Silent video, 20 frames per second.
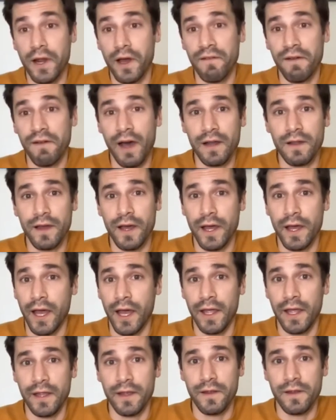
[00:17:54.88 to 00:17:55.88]

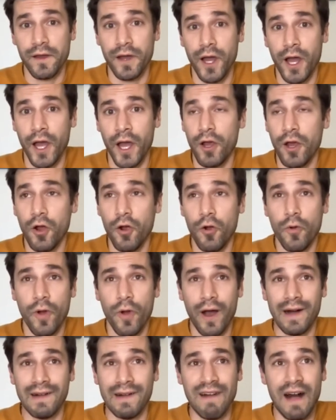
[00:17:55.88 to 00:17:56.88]
I owe
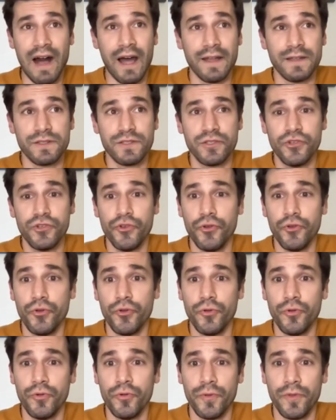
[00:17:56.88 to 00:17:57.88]
a lot
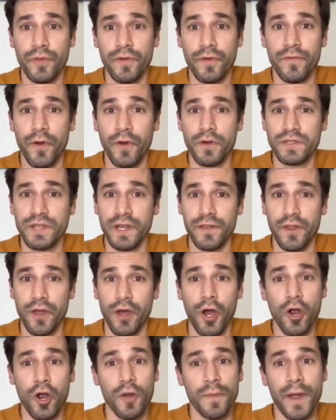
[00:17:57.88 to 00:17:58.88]
to the folks at the
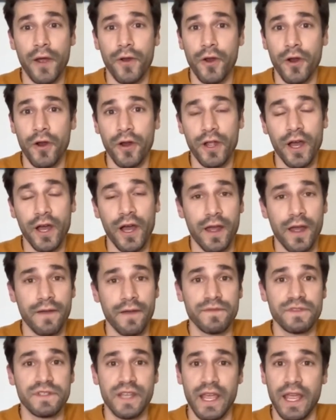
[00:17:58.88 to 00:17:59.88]
Heart Mountain
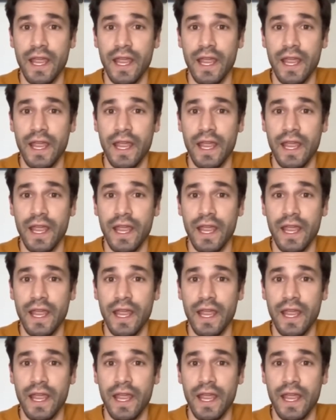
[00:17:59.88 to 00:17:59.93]
Archives